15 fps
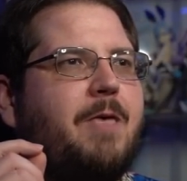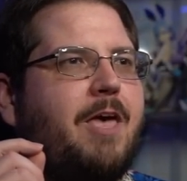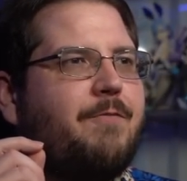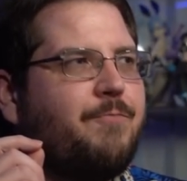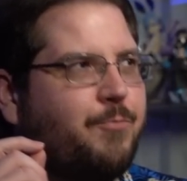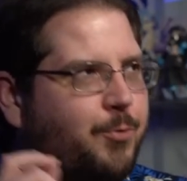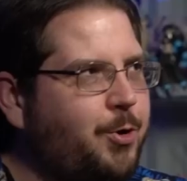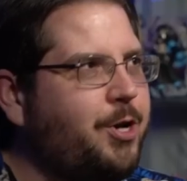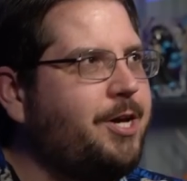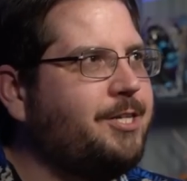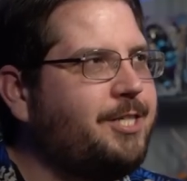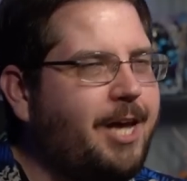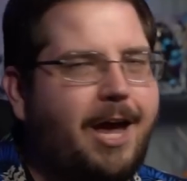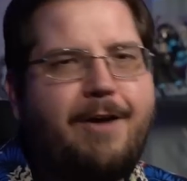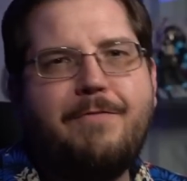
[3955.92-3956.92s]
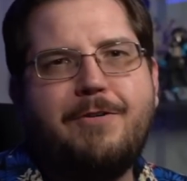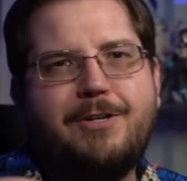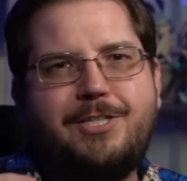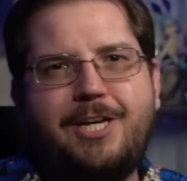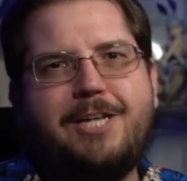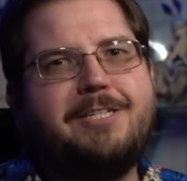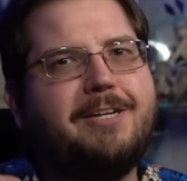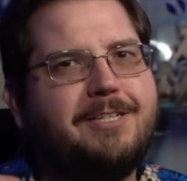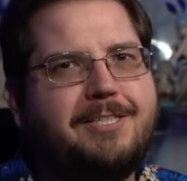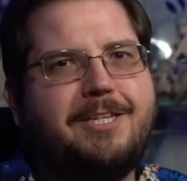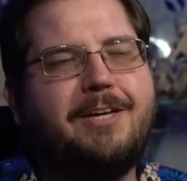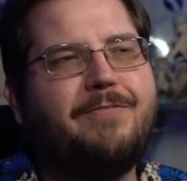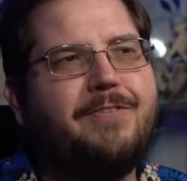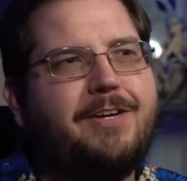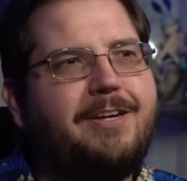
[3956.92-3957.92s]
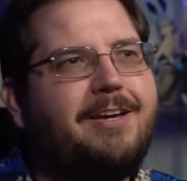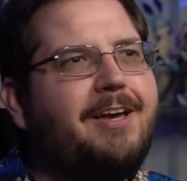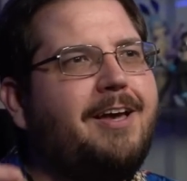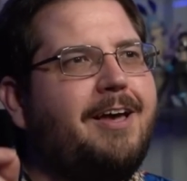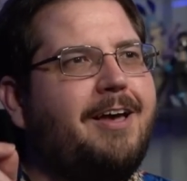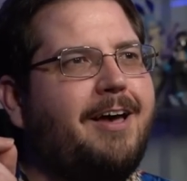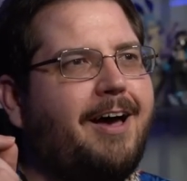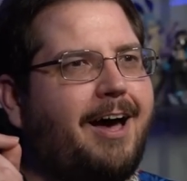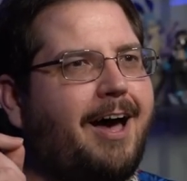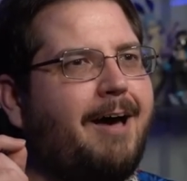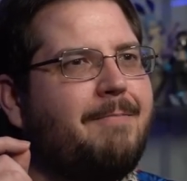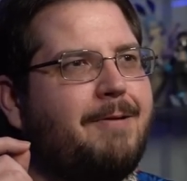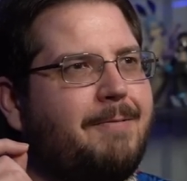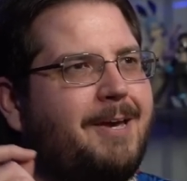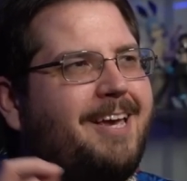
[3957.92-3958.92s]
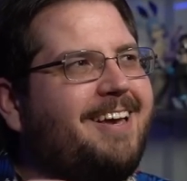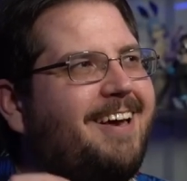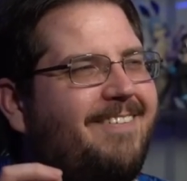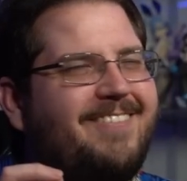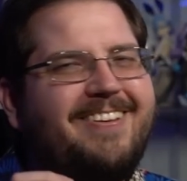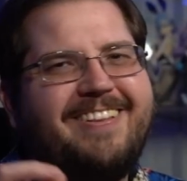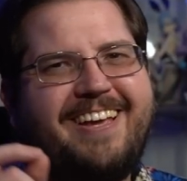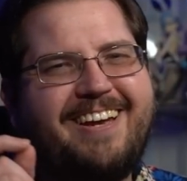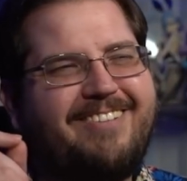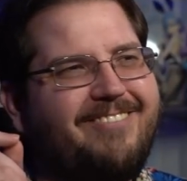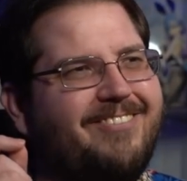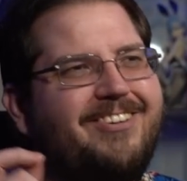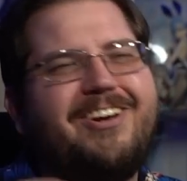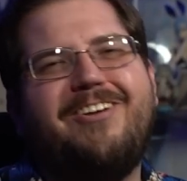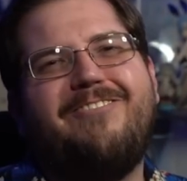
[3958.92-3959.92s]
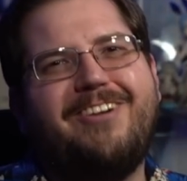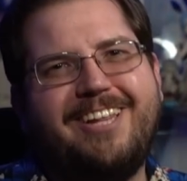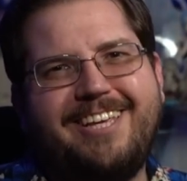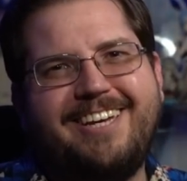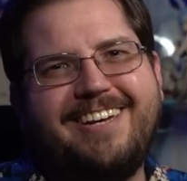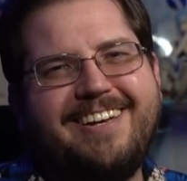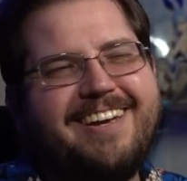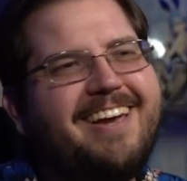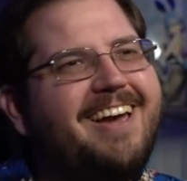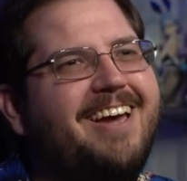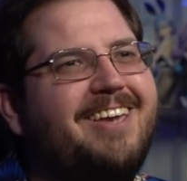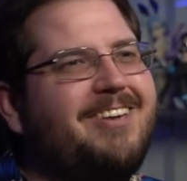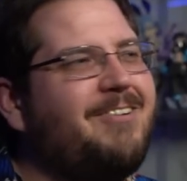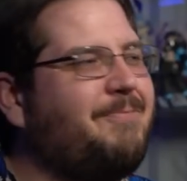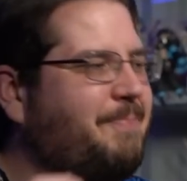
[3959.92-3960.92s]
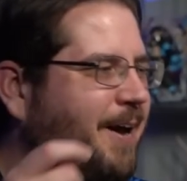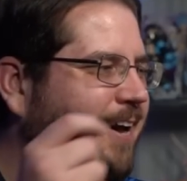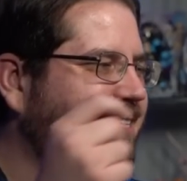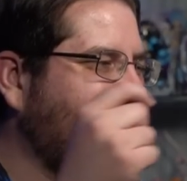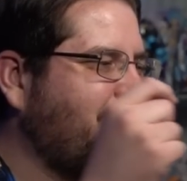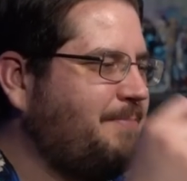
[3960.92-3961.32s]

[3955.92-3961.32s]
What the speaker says: if Rudeus ever cheats on Sylphie, I'm gonna be like, dude, really? You passed